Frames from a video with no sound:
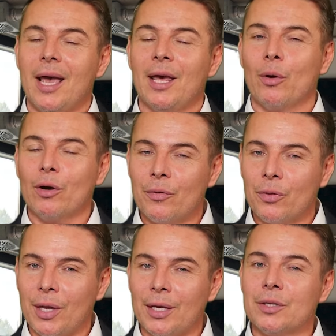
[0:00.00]
In order for
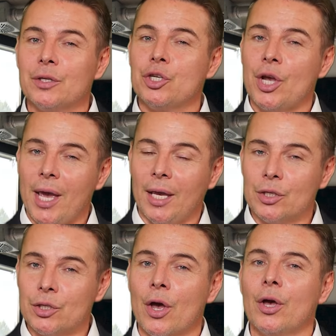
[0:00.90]
things to
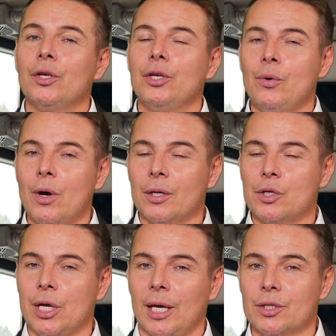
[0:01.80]
change, you gotta
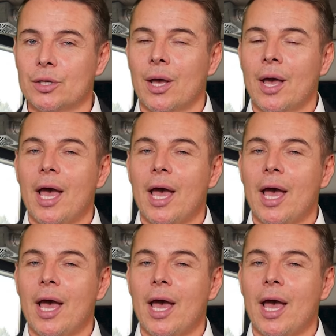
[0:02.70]
change.